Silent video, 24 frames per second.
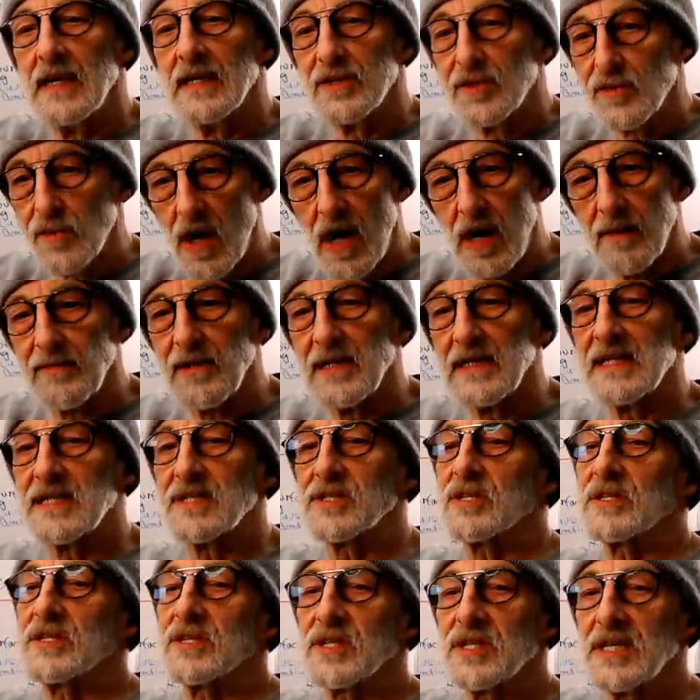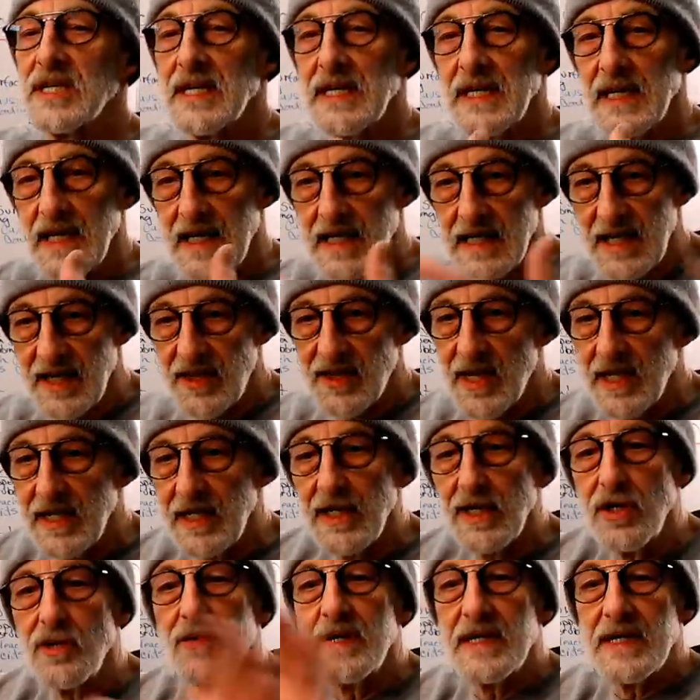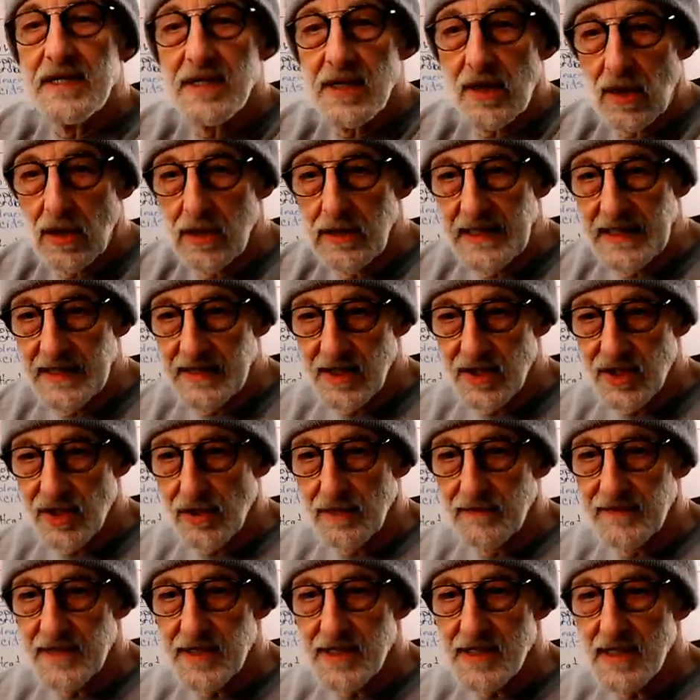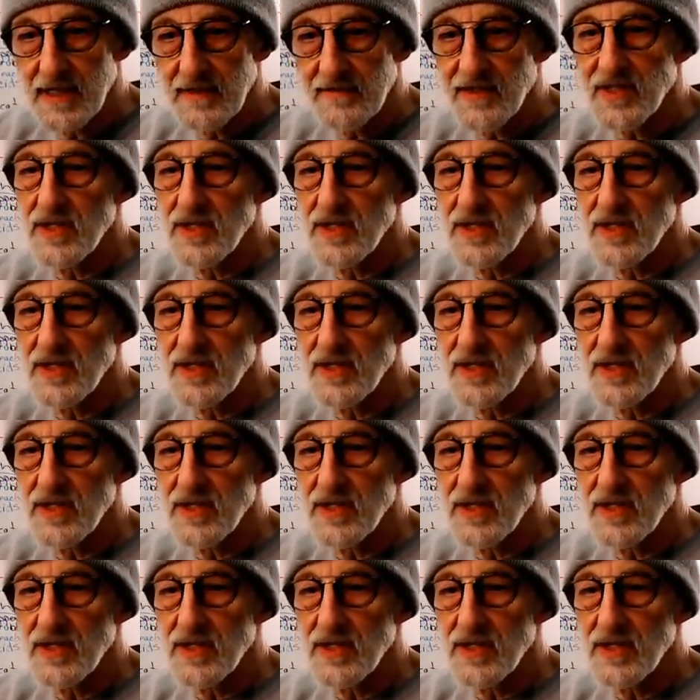droplets, see anything that you need to clean the surface of.